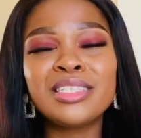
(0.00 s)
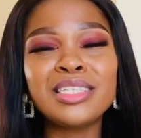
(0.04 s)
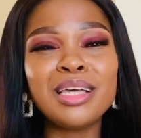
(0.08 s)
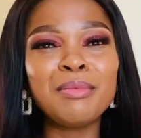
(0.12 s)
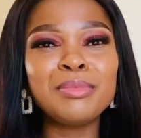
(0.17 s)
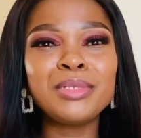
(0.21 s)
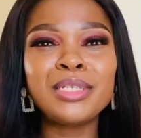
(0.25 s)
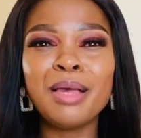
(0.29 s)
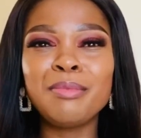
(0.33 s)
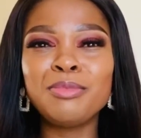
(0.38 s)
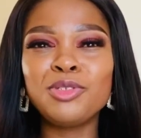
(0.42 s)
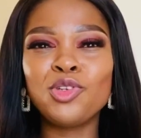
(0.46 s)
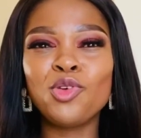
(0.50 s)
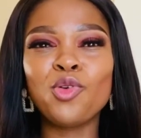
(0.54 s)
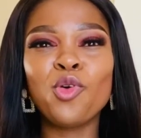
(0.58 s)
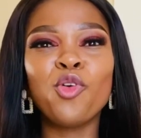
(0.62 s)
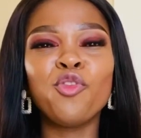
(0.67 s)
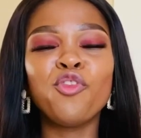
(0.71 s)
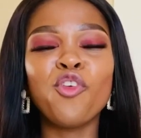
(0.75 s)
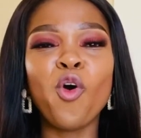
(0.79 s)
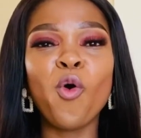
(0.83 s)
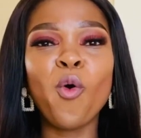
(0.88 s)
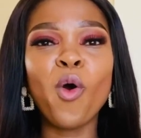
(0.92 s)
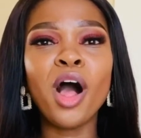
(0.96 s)
Sometimes you're
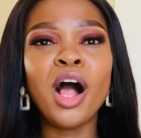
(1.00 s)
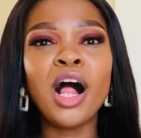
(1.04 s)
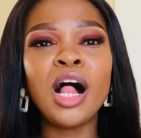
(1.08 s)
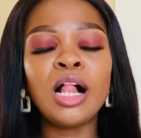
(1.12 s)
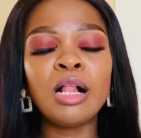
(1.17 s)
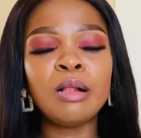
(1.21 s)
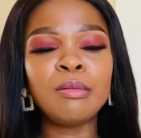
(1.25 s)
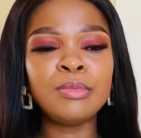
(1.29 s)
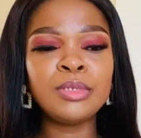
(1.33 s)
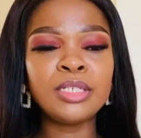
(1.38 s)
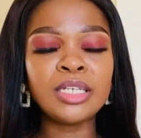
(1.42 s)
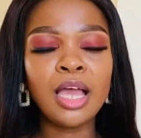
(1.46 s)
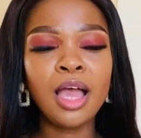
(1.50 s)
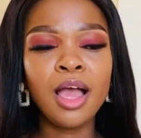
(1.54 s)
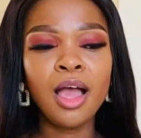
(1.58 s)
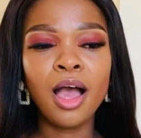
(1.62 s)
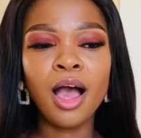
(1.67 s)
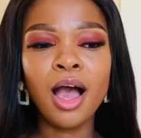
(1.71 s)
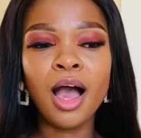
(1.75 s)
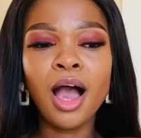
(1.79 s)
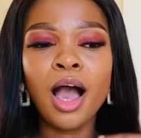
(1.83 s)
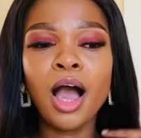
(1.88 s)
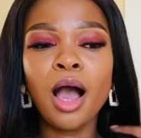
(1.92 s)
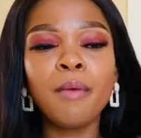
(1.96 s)
overwhelmed
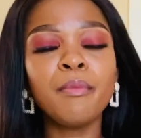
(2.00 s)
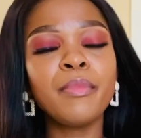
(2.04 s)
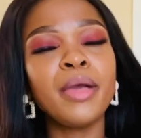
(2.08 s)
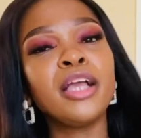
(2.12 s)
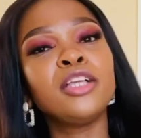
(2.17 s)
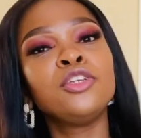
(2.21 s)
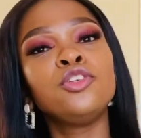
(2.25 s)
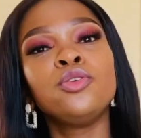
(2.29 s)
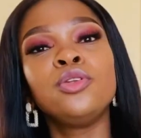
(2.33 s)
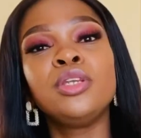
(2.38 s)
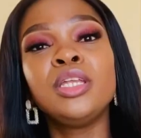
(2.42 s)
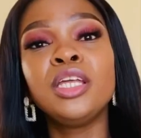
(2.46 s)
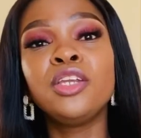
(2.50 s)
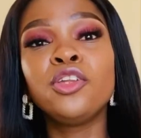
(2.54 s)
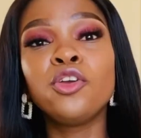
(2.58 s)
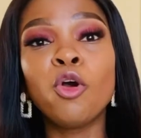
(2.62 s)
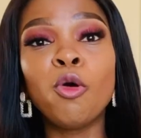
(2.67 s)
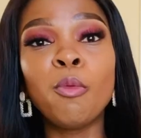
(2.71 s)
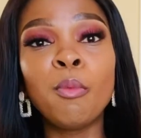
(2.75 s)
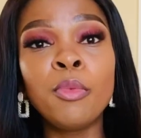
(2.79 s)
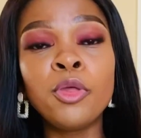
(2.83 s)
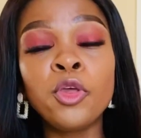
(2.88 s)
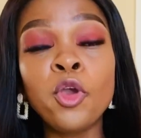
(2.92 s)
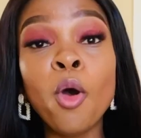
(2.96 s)
and you need
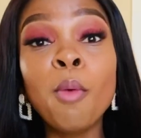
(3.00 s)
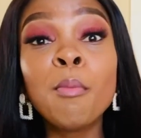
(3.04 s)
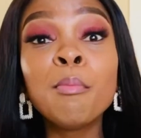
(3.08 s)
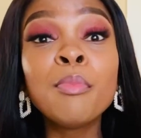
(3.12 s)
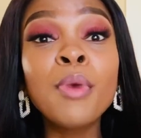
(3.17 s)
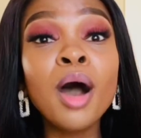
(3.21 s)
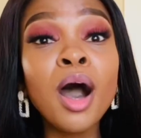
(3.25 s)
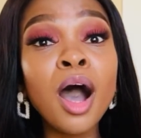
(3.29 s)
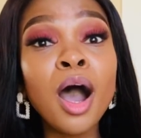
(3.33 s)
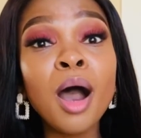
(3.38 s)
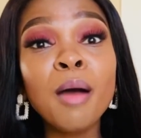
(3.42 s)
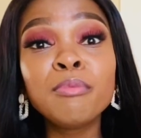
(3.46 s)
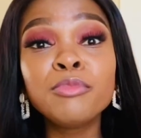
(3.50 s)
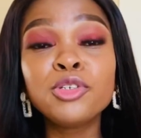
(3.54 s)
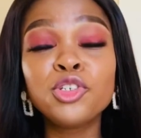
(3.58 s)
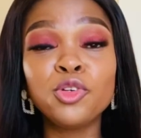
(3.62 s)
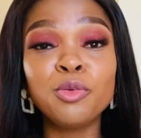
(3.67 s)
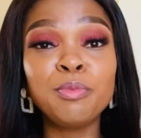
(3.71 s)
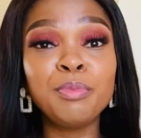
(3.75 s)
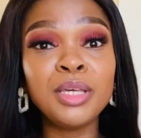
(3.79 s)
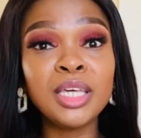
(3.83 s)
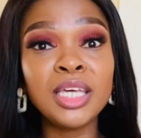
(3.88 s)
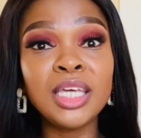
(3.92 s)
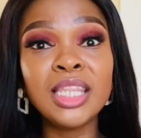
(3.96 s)
your mom to
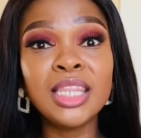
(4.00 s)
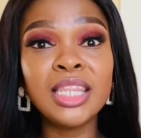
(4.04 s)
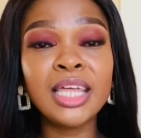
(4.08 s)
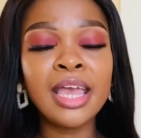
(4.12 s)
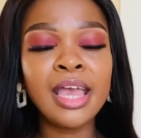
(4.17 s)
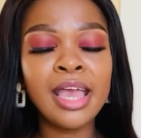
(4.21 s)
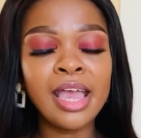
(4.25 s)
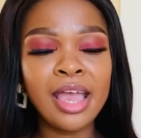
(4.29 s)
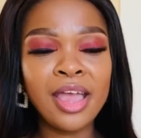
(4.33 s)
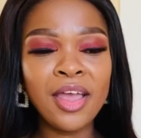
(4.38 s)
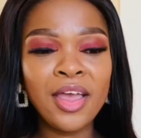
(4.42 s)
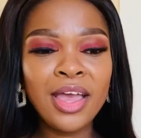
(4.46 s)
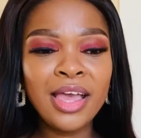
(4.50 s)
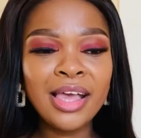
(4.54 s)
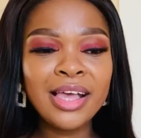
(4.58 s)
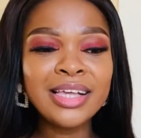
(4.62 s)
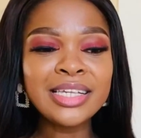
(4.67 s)
be there.